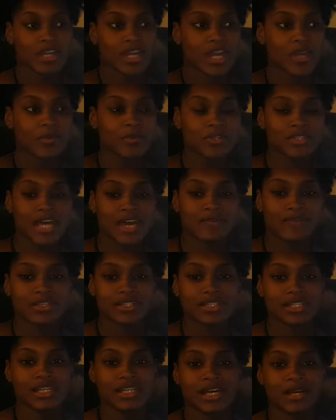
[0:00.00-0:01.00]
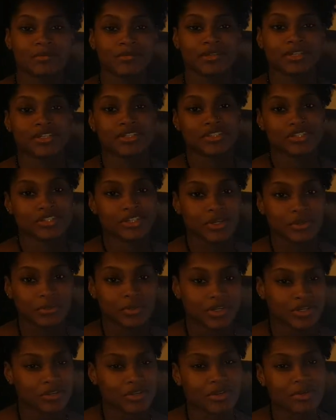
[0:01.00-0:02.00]
Everyone's having a seat. I'm pretty sure you're
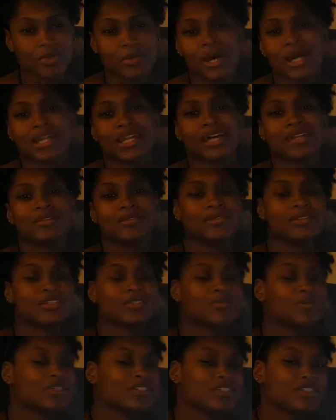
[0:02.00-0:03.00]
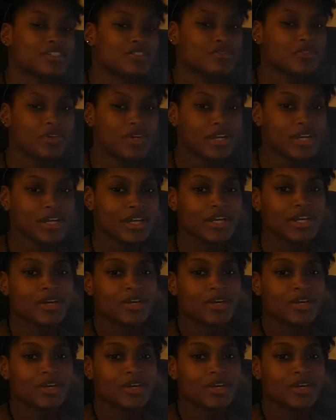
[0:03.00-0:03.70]
wondering, why did I do this? What's this for?